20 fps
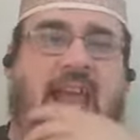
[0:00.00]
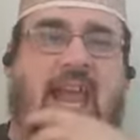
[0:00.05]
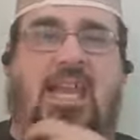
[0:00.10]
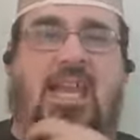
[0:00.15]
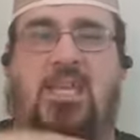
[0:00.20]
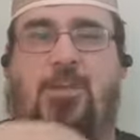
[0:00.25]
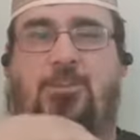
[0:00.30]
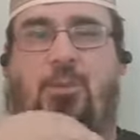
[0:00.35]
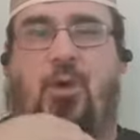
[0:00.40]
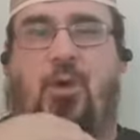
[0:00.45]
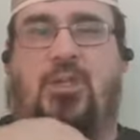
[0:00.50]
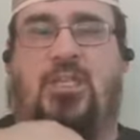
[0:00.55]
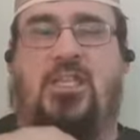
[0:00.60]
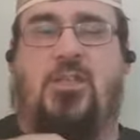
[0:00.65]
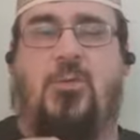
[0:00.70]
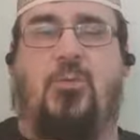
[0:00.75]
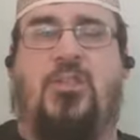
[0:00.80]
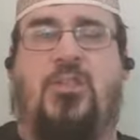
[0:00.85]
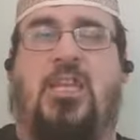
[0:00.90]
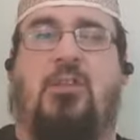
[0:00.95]
anybody
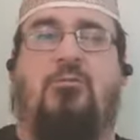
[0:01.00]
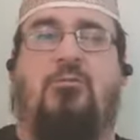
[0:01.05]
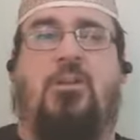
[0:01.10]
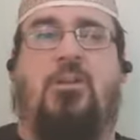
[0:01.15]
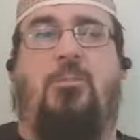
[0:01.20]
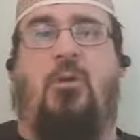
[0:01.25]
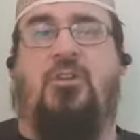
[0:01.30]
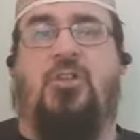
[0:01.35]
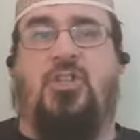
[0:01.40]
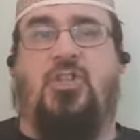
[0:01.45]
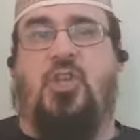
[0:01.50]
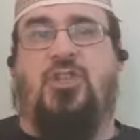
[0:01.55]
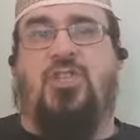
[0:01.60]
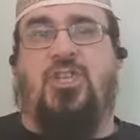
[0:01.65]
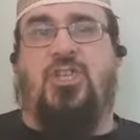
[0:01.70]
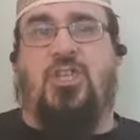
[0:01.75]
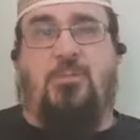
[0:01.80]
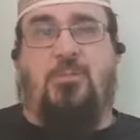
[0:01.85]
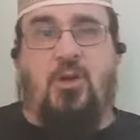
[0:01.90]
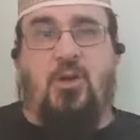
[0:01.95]
that would get rid of Boris
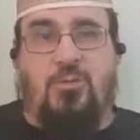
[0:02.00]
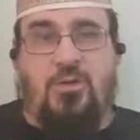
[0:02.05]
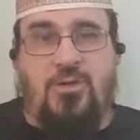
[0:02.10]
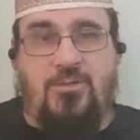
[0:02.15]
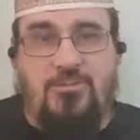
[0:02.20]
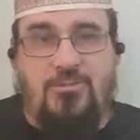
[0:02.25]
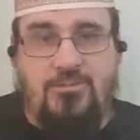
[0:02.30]
Johnson at the moment.